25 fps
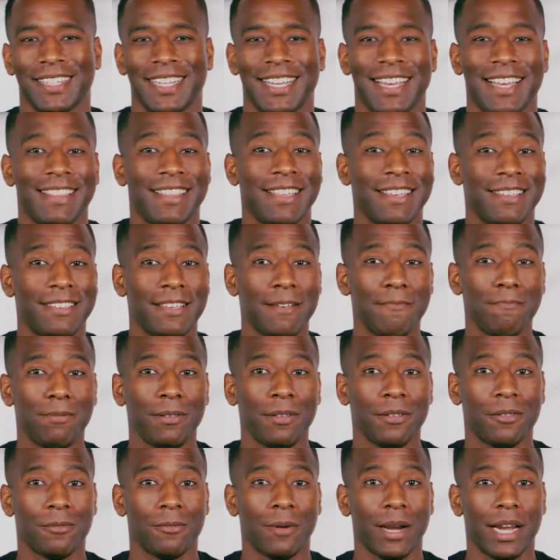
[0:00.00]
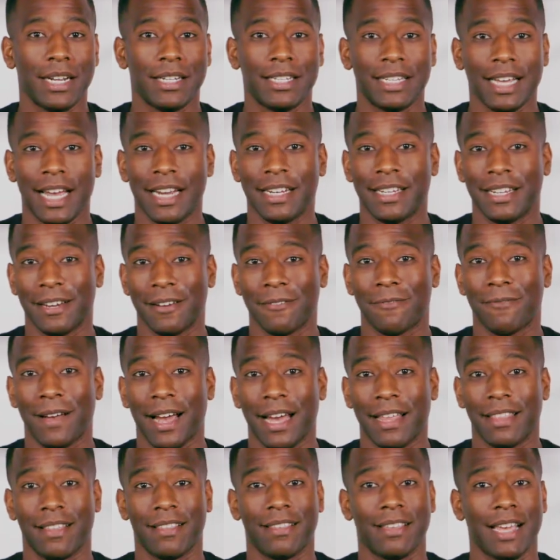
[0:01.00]
The simplest way to identify
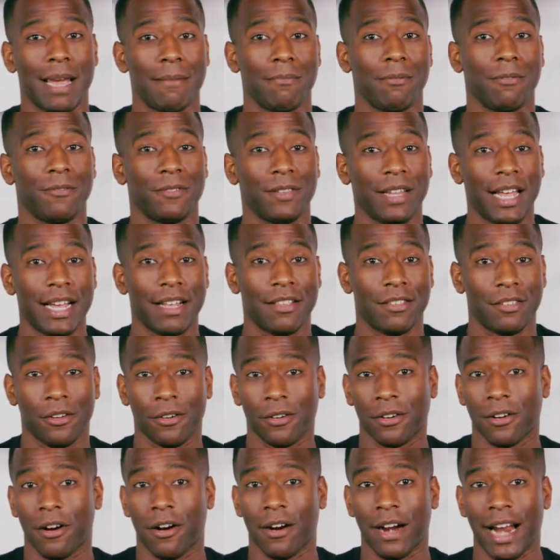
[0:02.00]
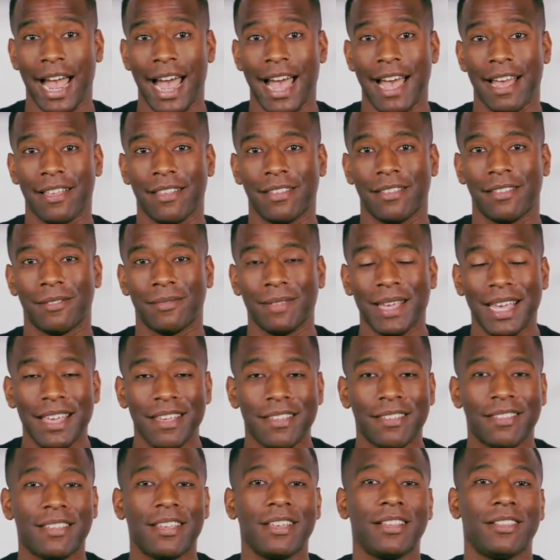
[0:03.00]
the type of lights your car has
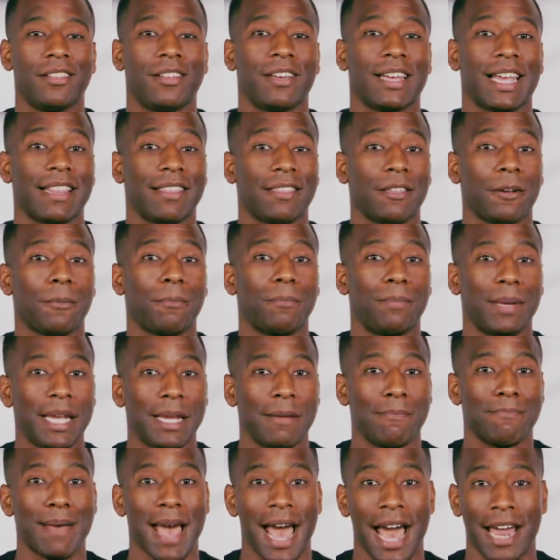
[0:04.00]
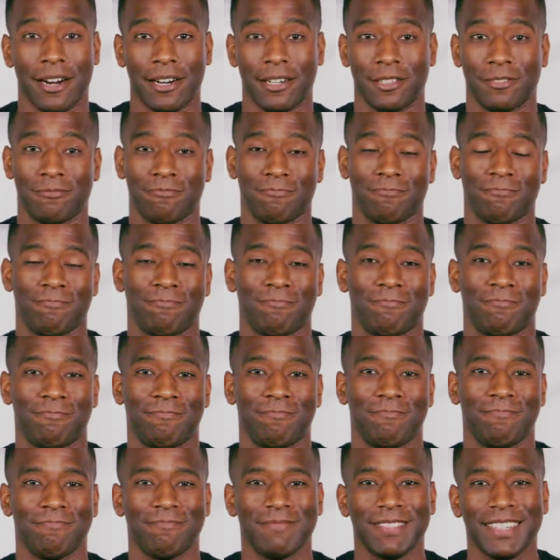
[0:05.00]
is to look at their beam pattern.
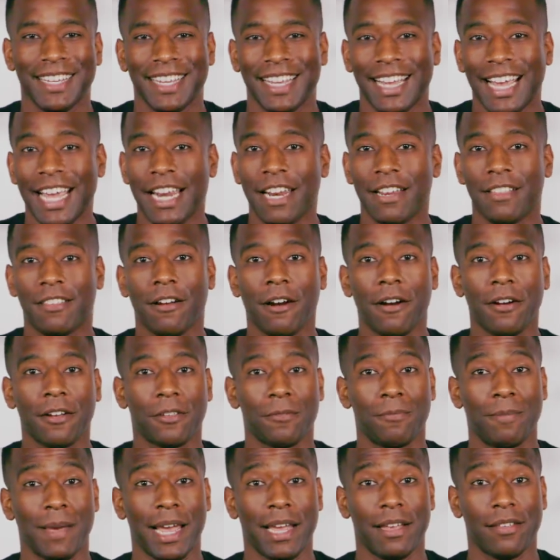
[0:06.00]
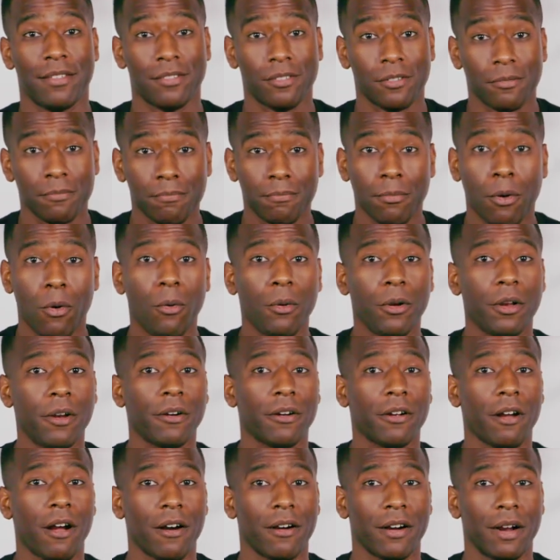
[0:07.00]
In a dark space, pull your
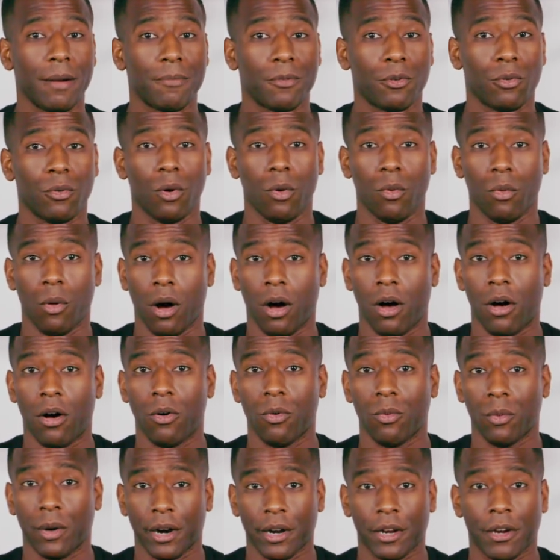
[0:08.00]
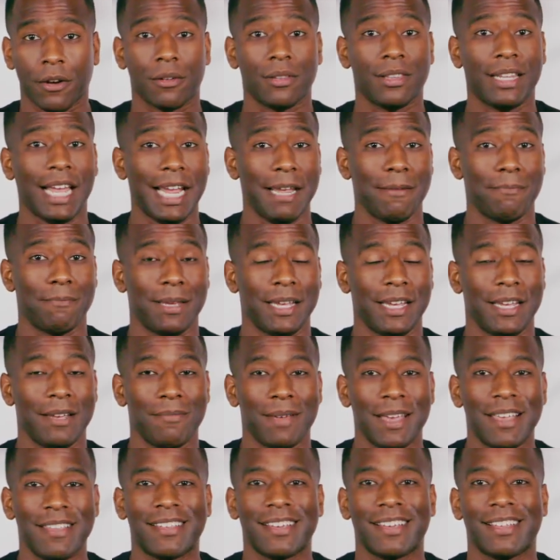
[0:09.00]
car up to a wall where your light beam
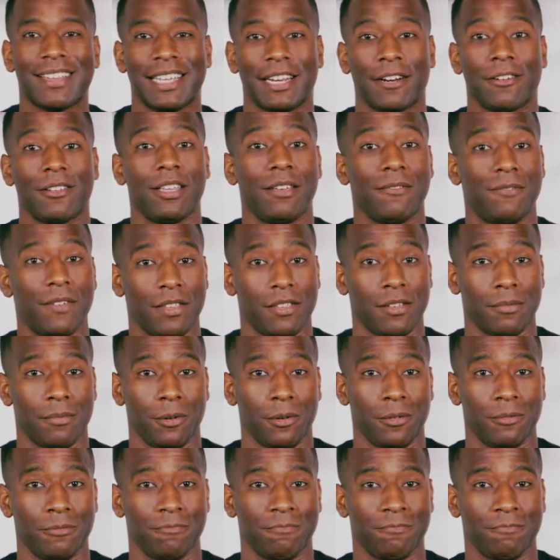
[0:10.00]
is clearly visible.